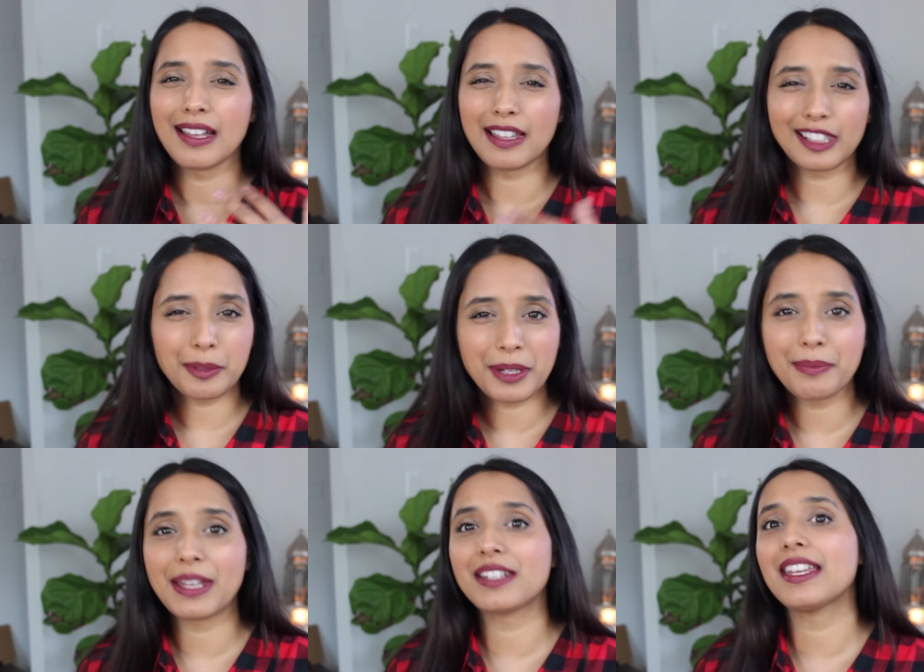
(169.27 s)
a little bit of
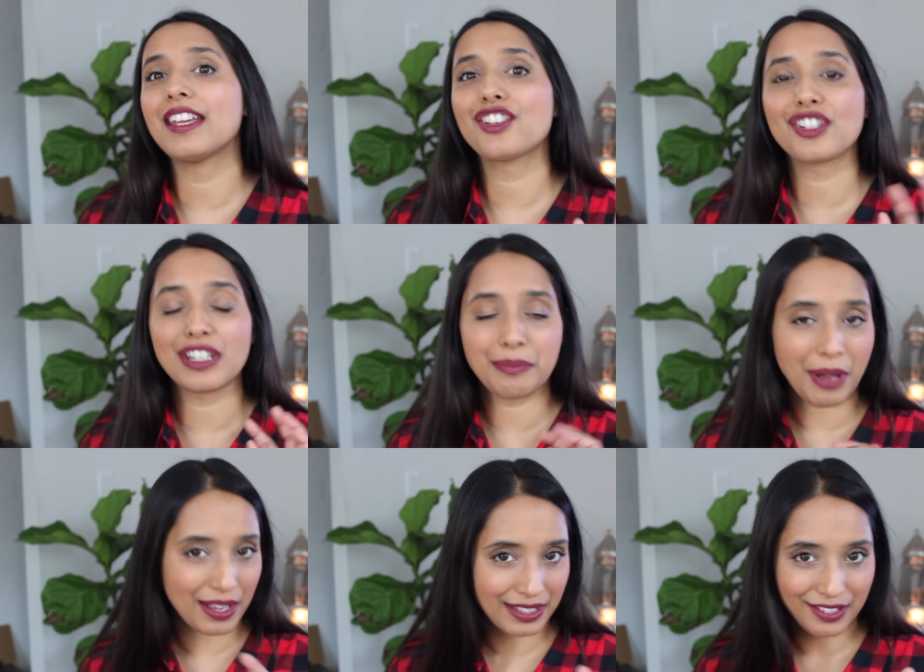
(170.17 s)
meditation,
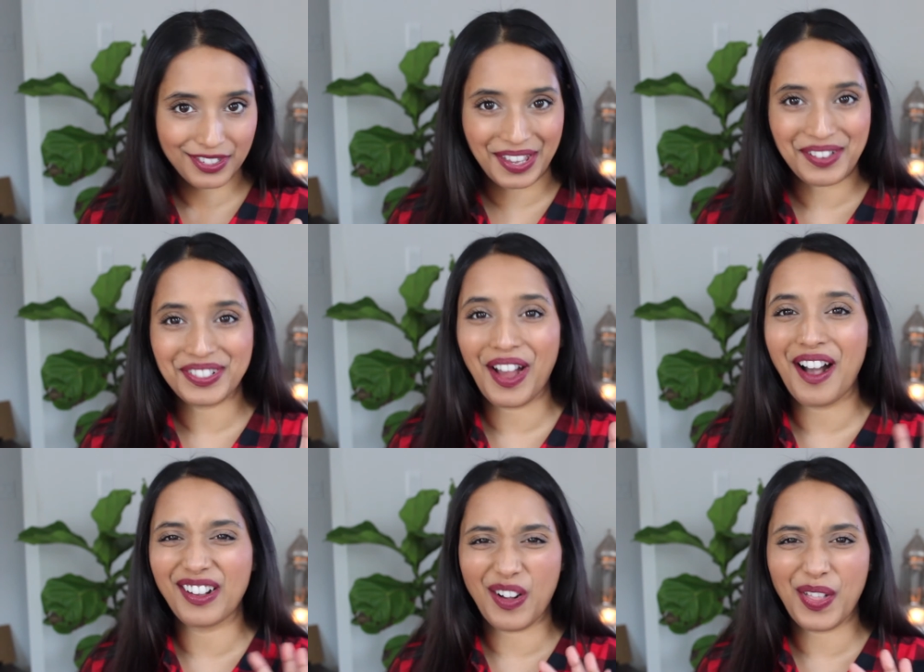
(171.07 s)
positive
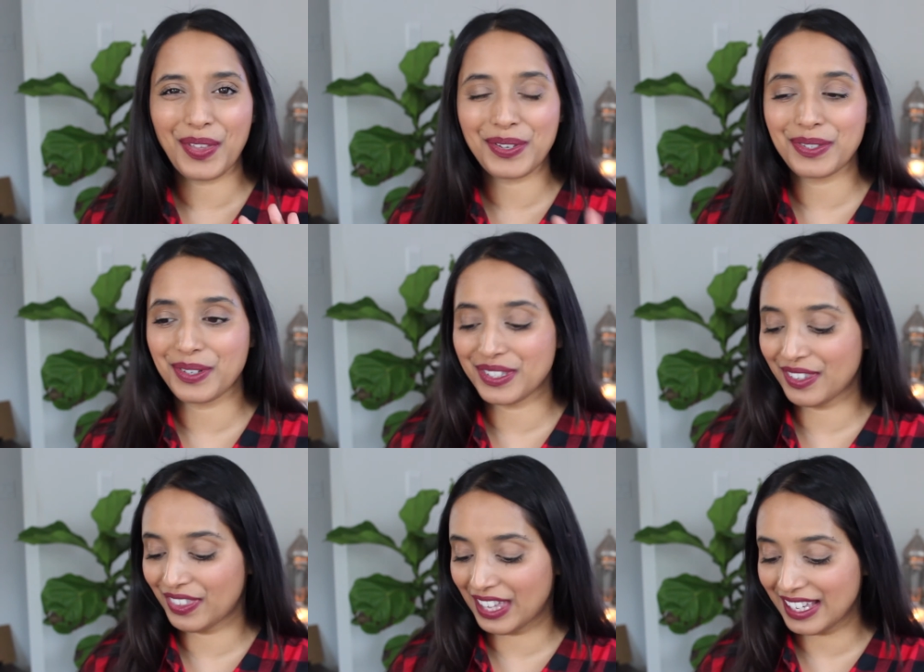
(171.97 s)
self-talk, all those sorts
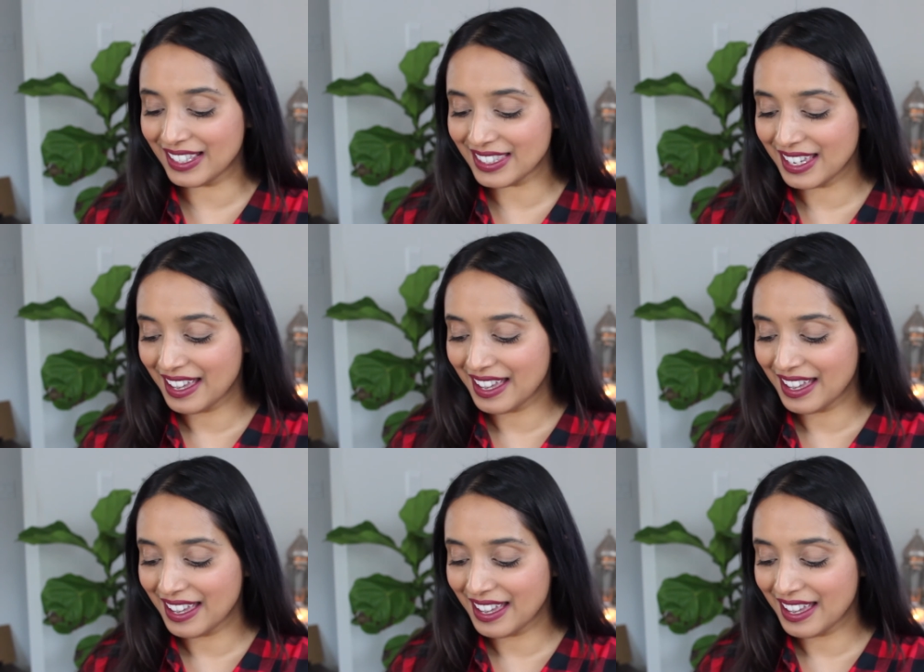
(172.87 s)
of things.